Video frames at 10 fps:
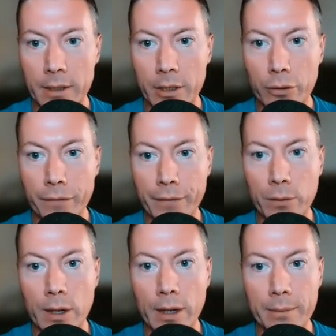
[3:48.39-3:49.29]
you feel
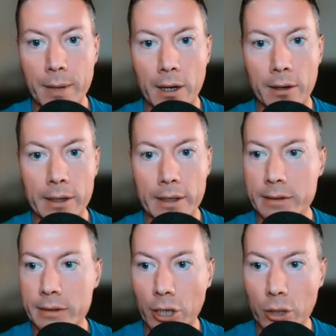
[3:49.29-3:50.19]
like the market
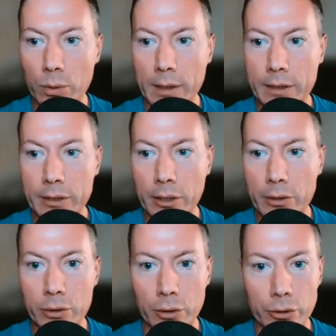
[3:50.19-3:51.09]
has totally
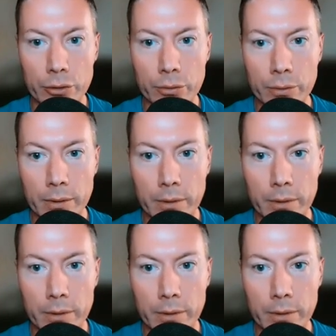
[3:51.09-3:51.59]
turned on you.